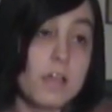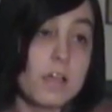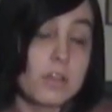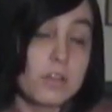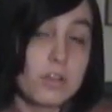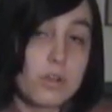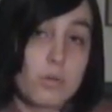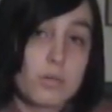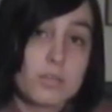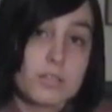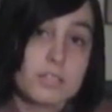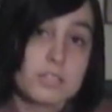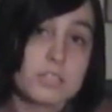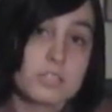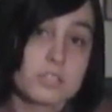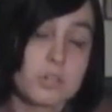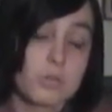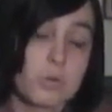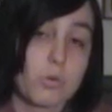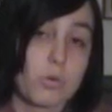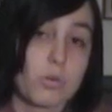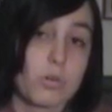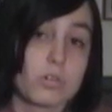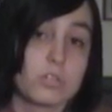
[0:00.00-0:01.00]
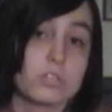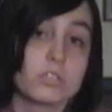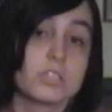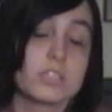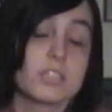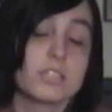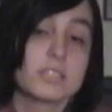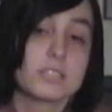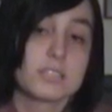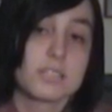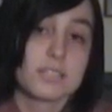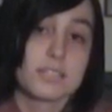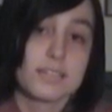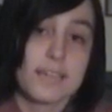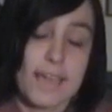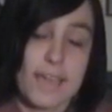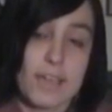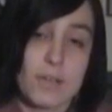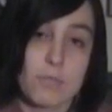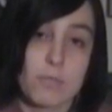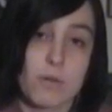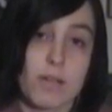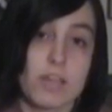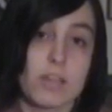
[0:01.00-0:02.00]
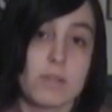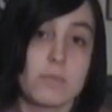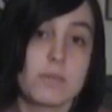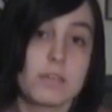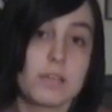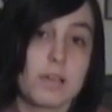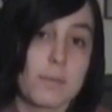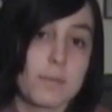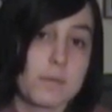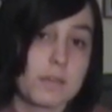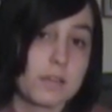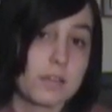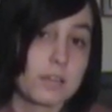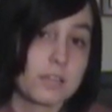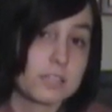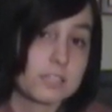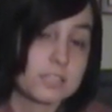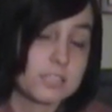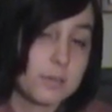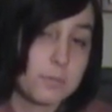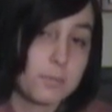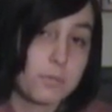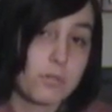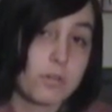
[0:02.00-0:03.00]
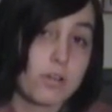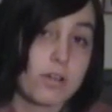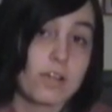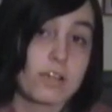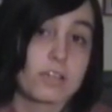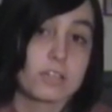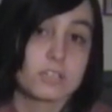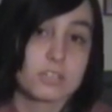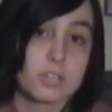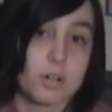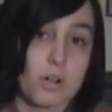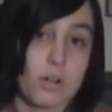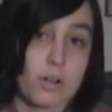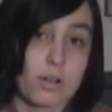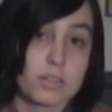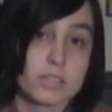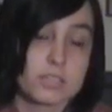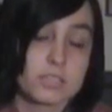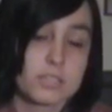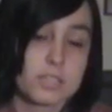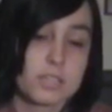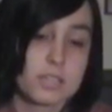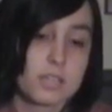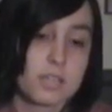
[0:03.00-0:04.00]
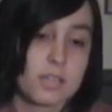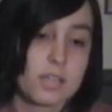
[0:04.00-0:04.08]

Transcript: Knowing these chords is the gateway to becoming a contemporary guitarist.